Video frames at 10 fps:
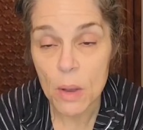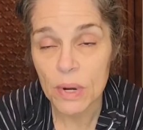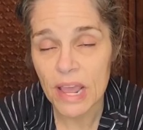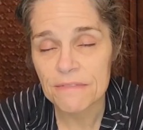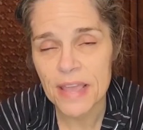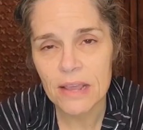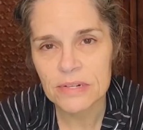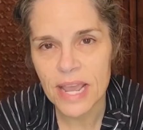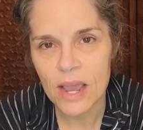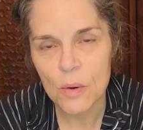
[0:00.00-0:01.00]
But what I
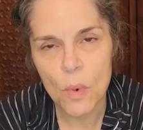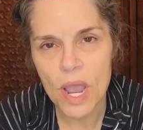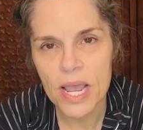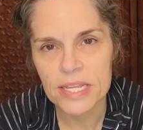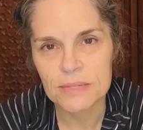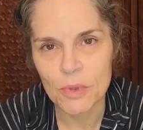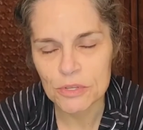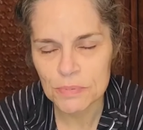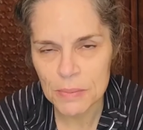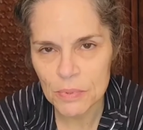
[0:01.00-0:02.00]
found out was
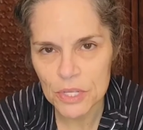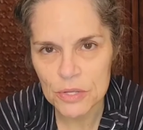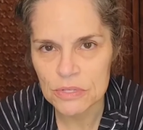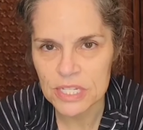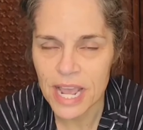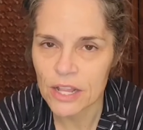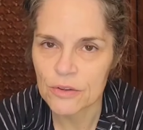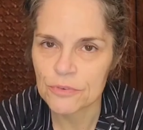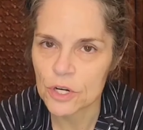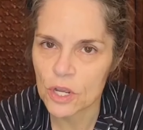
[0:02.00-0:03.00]
most people use
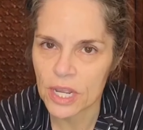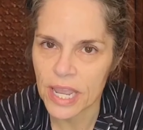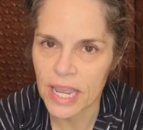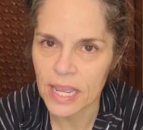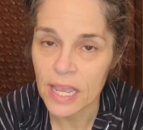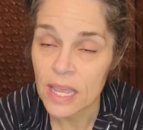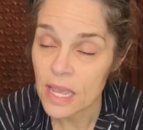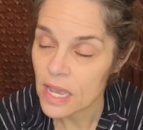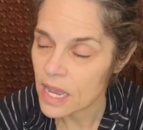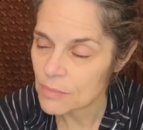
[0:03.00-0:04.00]
tallow for cooking.
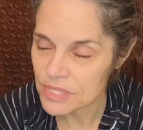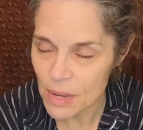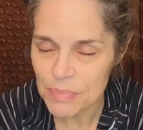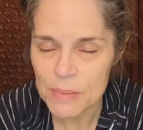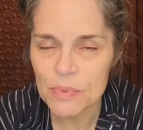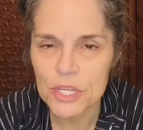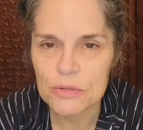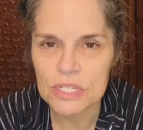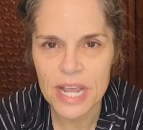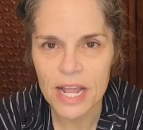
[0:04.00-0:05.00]
Some people
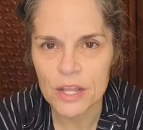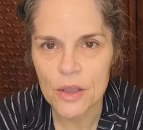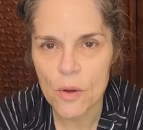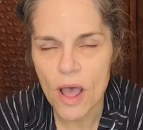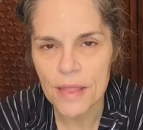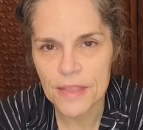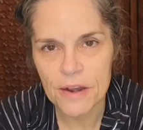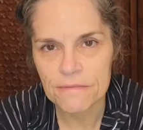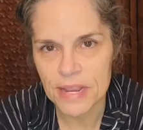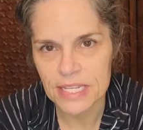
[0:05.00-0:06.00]
use tallow on
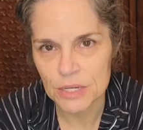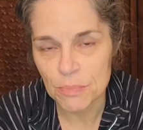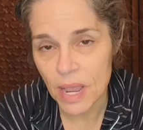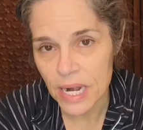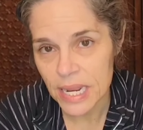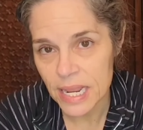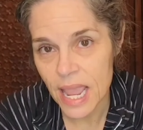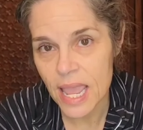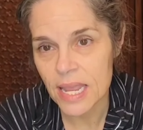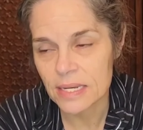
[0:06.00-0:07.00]
their face and
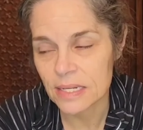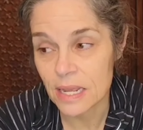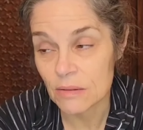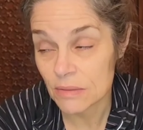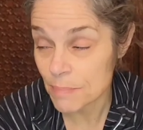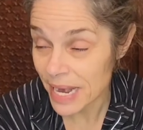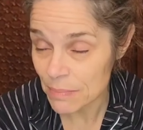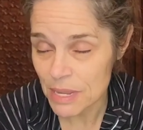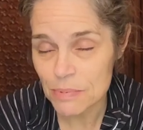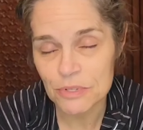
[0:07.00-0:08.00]
body, and
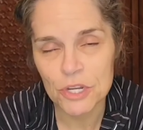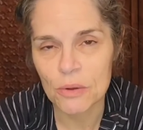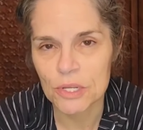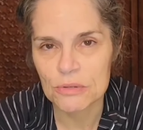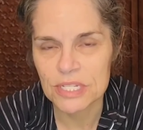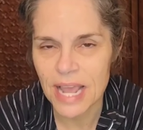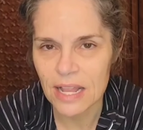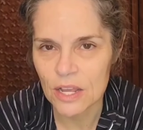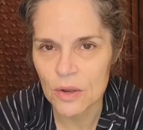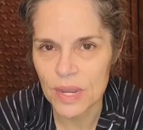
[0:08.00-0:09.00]
many people don't use
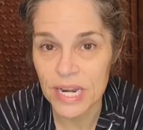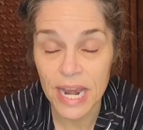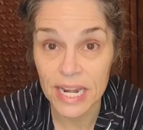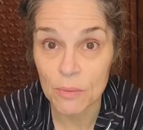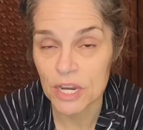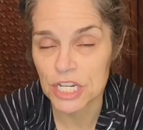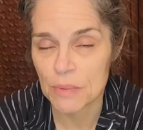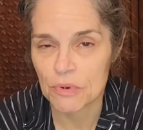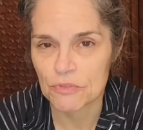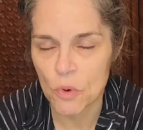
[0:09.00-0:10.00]
tallow in any way,
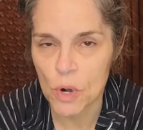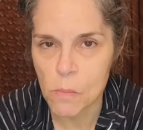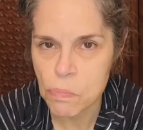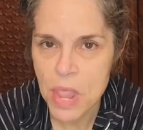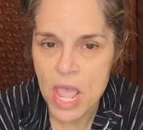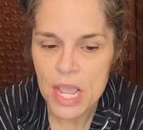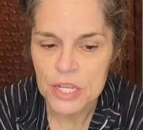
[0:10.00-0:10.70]
shape, or form.